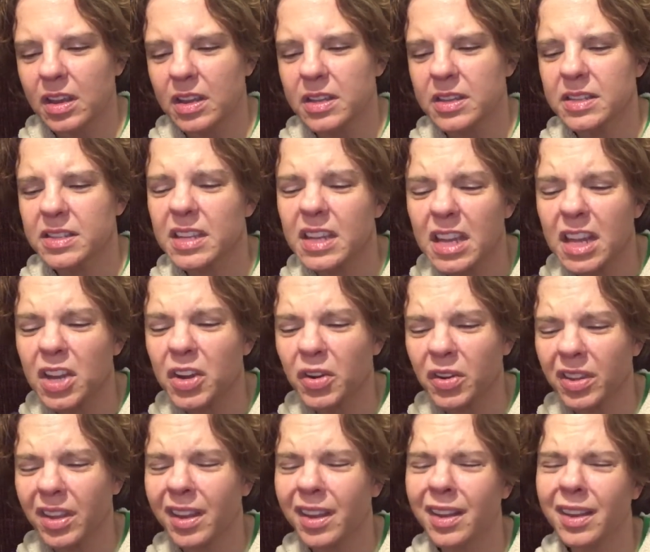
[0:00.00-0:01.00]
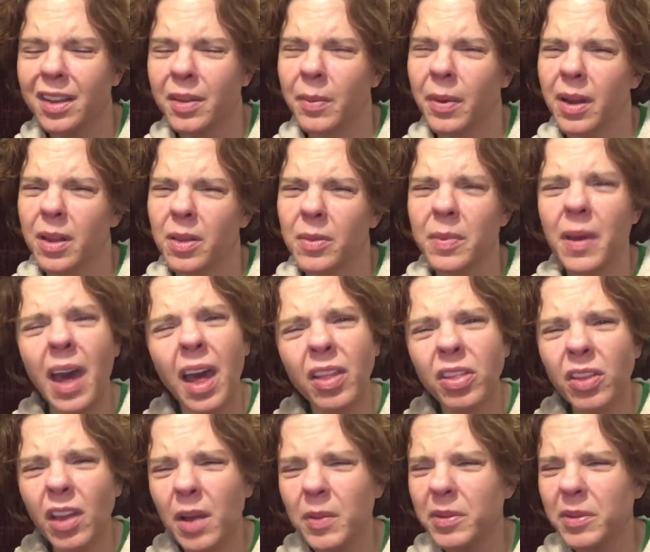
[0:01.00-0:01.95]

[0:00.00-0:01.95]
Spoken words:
sink, or they get in the bottom of the bathtub,